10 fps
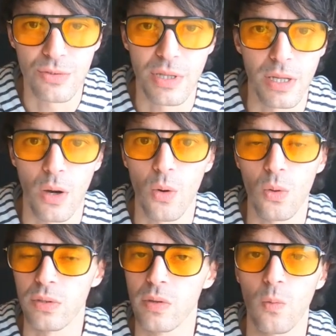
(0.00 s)
do the
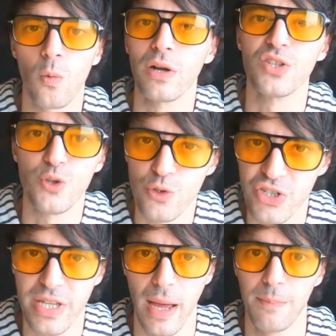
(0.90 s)
old 1-2
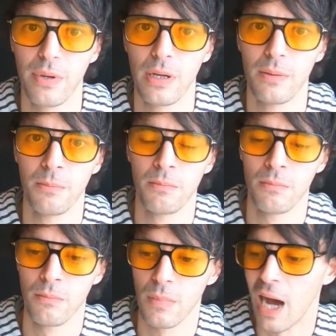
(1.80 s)
step.
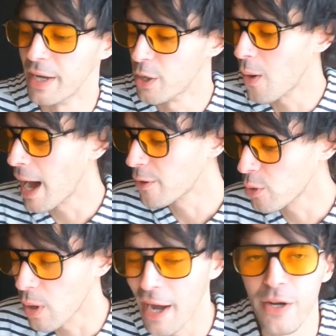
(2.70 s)
I know how
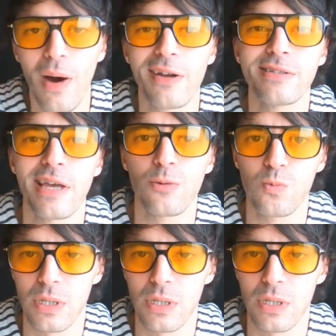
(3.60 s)
to take